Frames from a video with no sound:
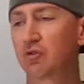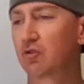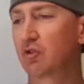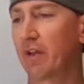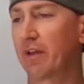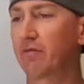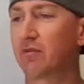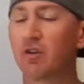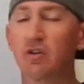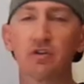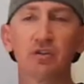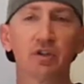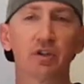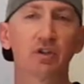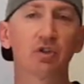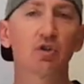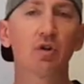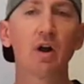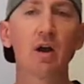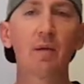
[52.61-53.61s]
they've looked
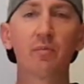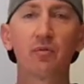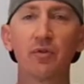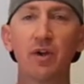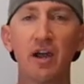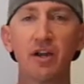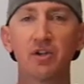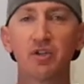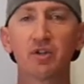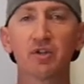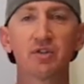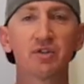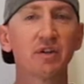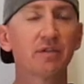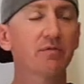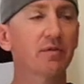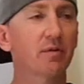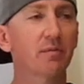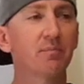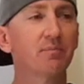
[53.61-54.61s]
at tribal nations,
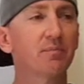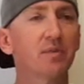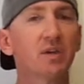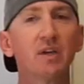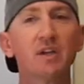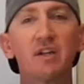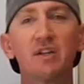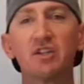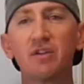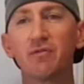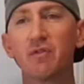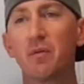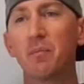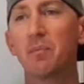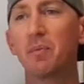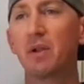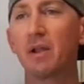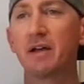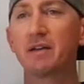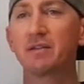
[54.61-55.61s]
different
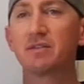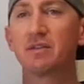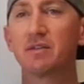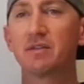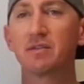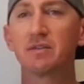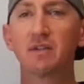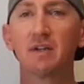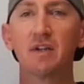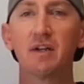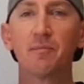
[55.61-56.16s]
places,